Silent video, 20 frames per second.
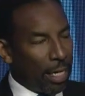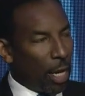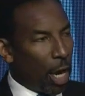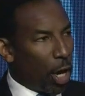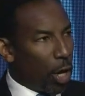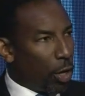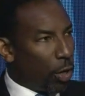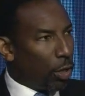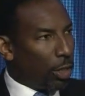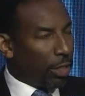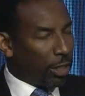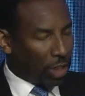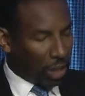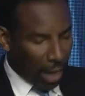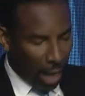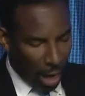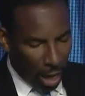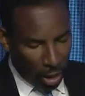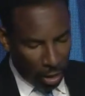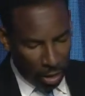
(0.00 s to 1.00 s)
in early
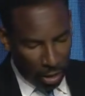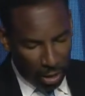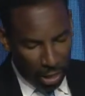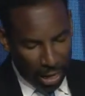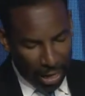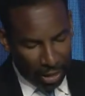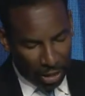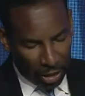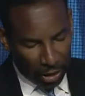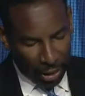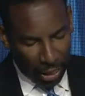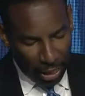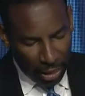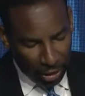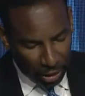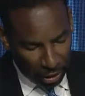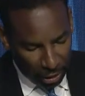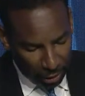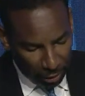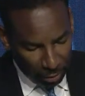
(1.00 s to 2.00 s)
childhood
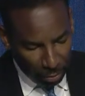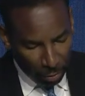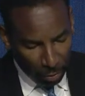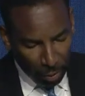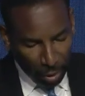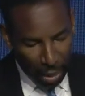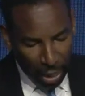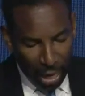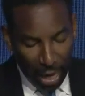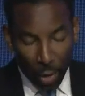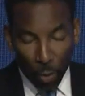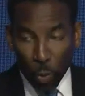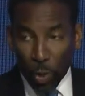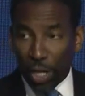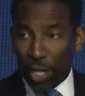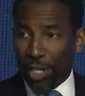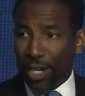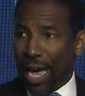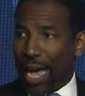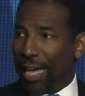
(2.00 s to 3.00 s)
education. And
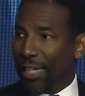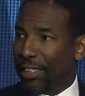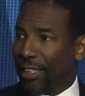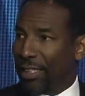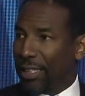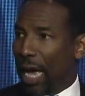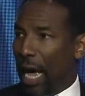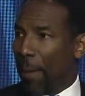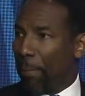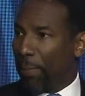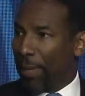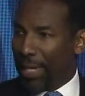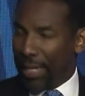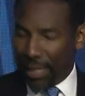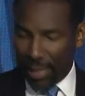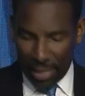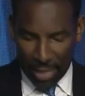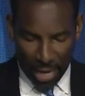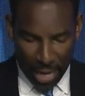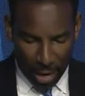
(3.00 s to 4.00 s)
we are not
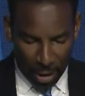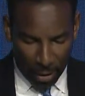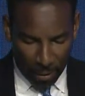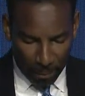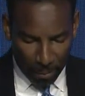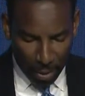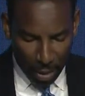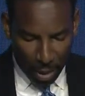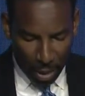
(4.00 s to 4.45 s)
stopping there.